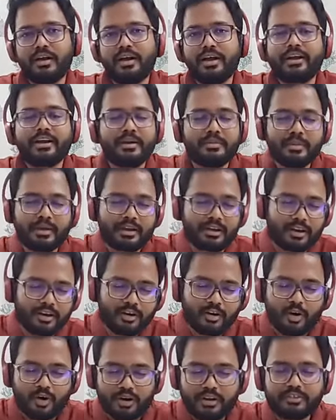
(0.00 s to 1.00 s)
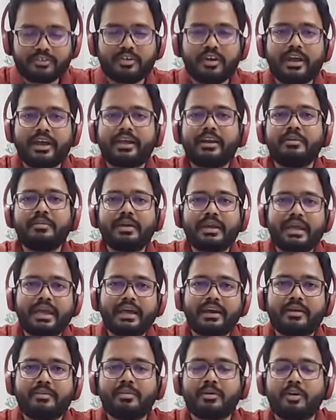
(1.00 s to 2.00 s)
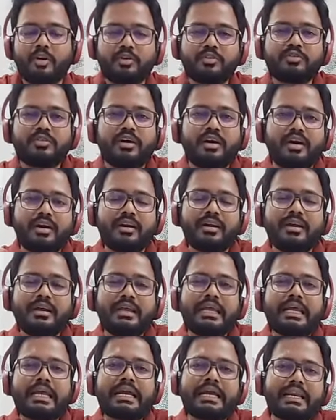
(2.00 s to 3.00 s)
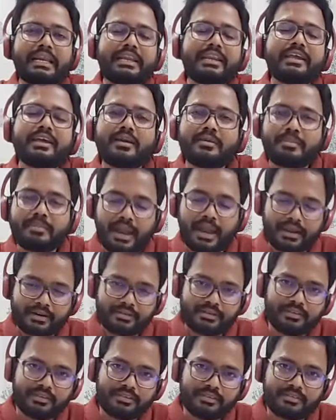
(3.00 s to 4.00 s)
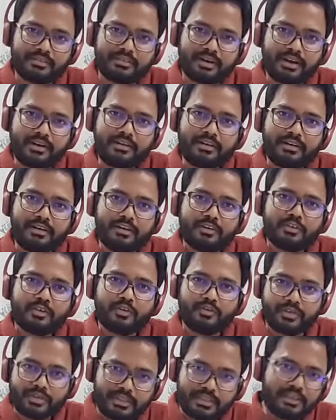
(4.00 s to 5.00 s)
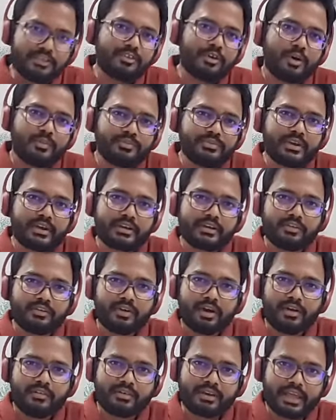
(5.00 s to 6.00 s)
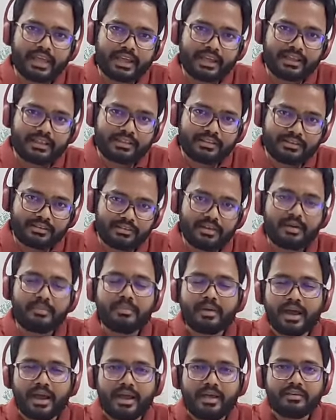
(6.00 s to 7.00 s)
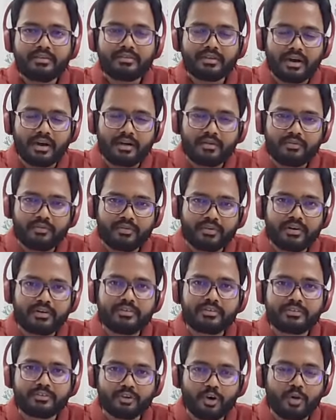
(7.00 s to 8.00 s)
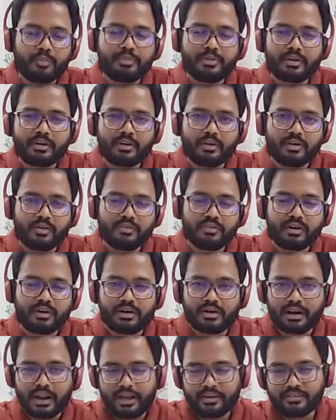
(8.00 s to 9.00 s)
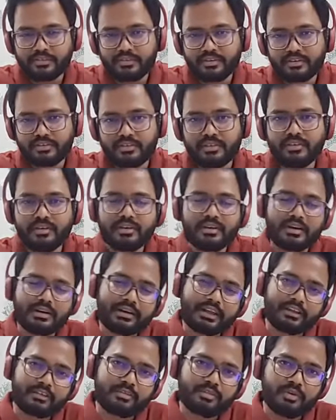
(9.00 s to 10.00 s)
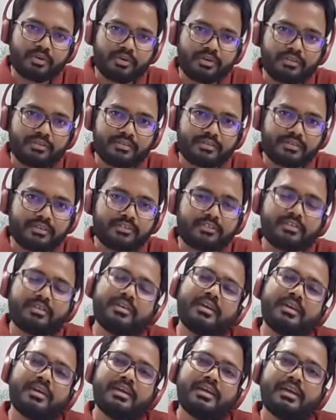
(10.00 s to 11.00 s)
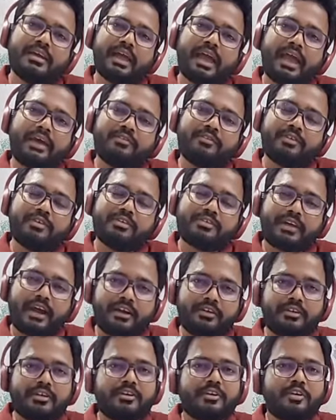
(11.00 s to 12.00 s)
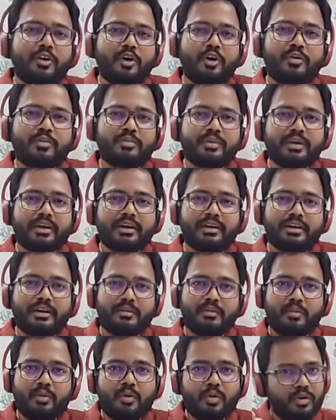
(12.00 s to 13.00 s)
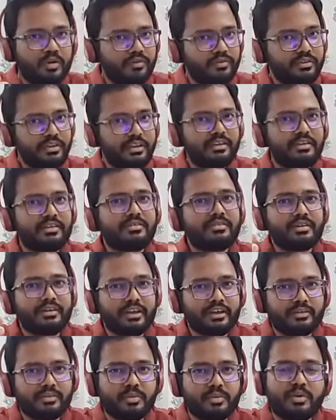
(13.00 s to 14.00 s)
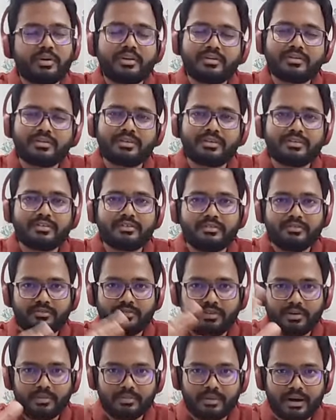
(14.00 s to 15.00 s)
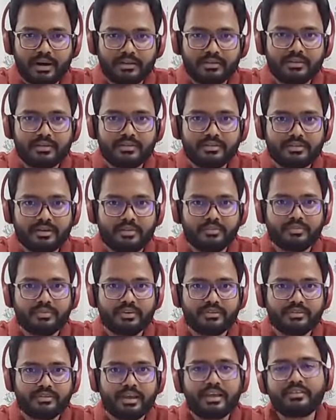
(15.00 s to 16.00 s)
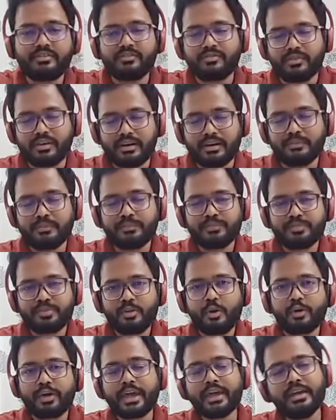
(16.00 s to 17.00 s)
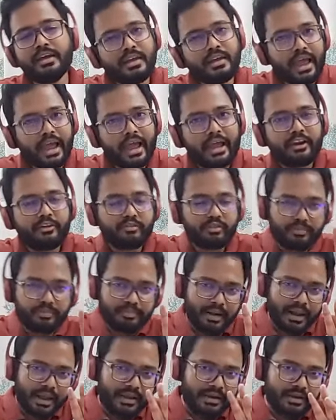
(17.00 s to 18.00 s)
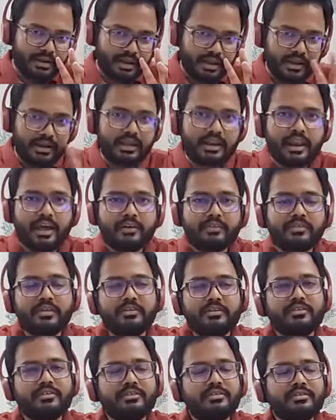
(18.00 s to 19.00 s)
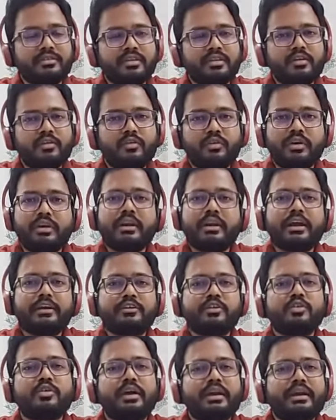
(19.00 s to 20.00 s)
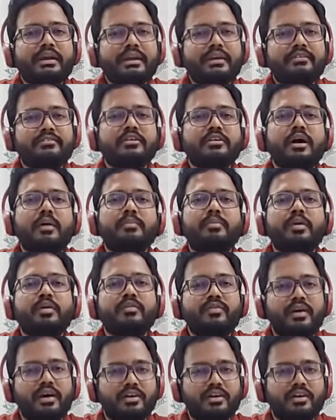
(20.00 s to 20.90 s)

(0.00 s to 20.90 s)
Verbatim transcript: academic knowledge or academic career, but also our clinical practice, right? So with this objective, I have taken this up as our first topic of a live session, a textbook discussion, and we'll try to incorporate more of these textbook discussions from other subjects as well. Okay, and if we plan any live session, we'll let you know at least couple of